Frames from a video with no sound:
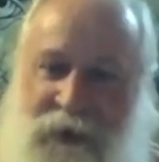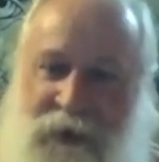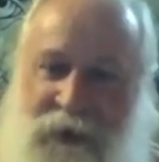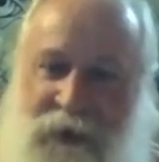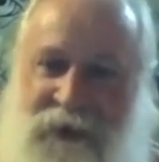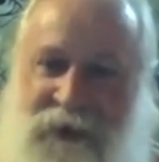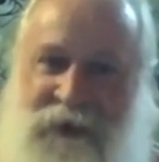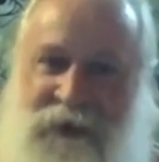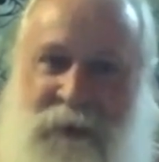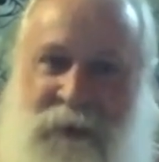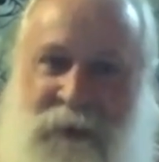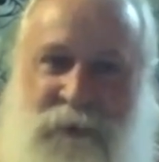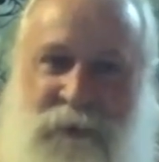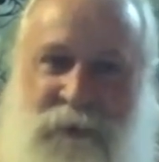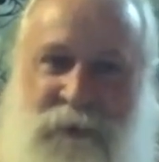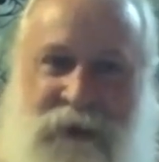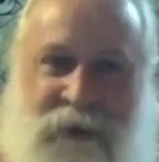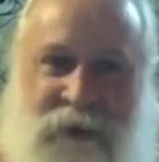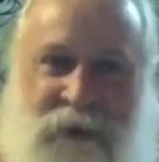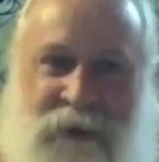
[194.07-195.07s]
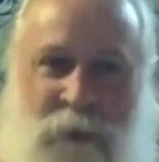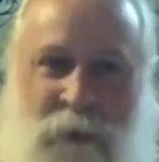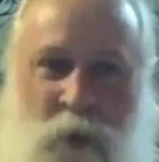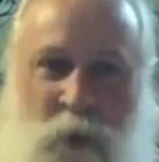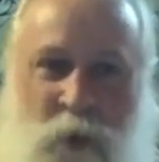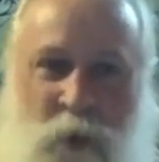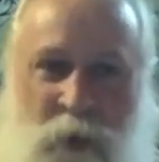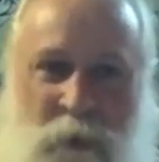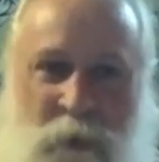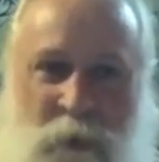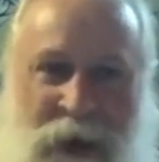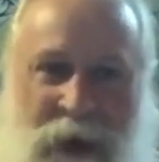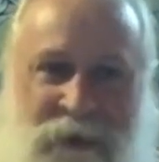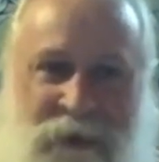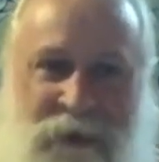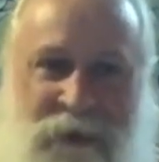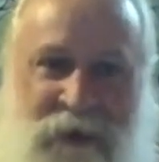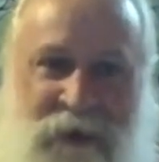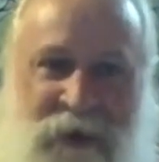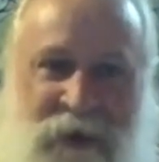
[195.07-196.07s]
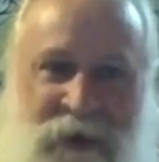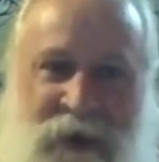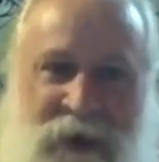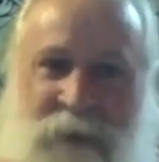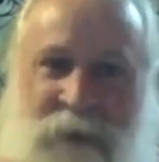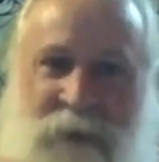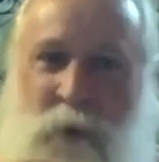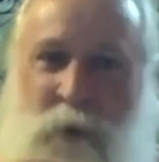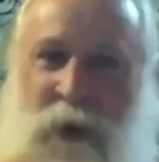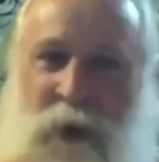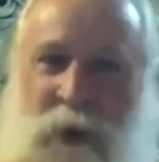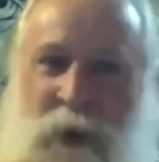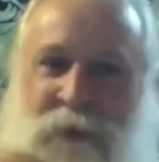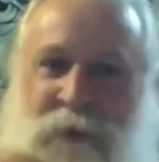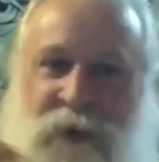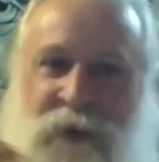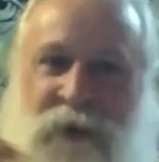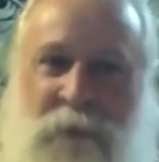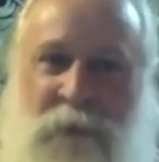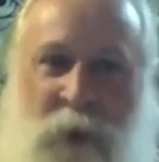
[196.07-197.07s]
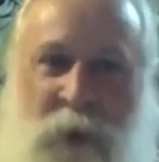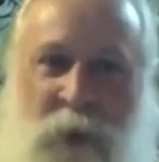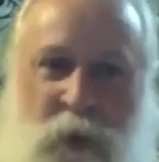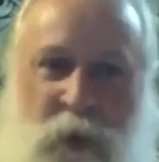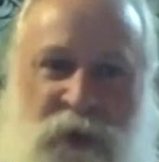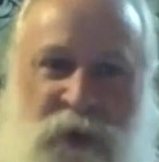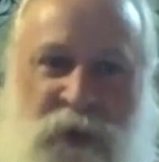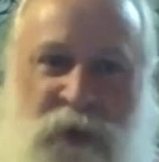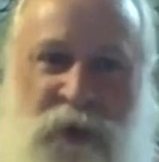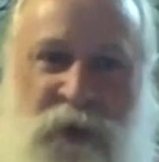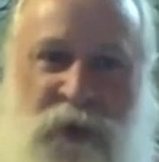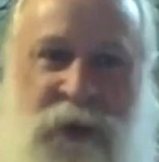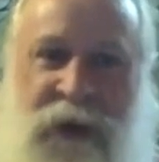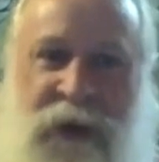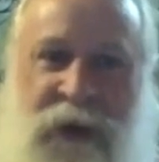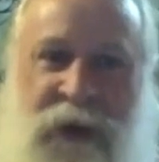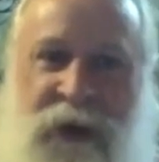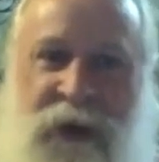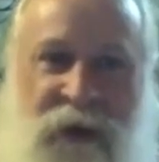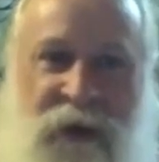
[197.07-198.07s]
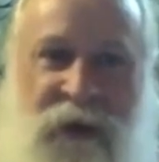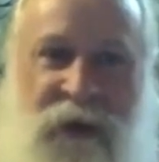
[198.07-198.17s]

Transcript: it seems like they're more romantic, more given to poetry,